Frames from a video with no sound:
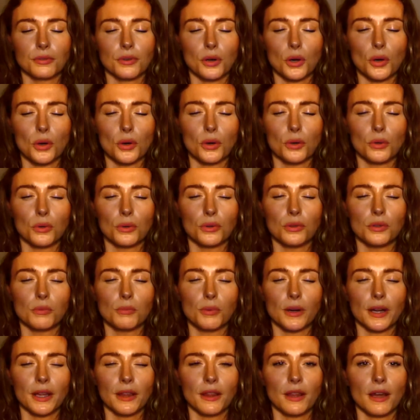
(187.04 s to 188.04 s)
Hold the
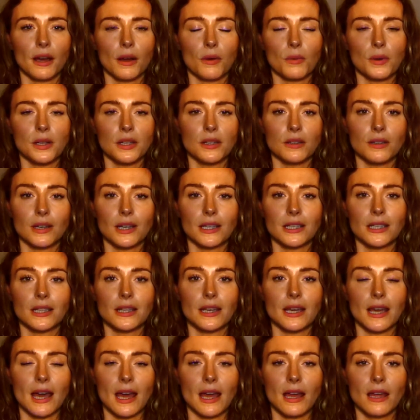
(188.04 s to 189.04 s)
breath out when you get to
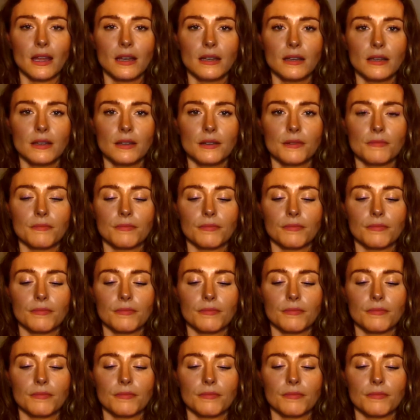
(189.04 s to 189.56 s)
the end.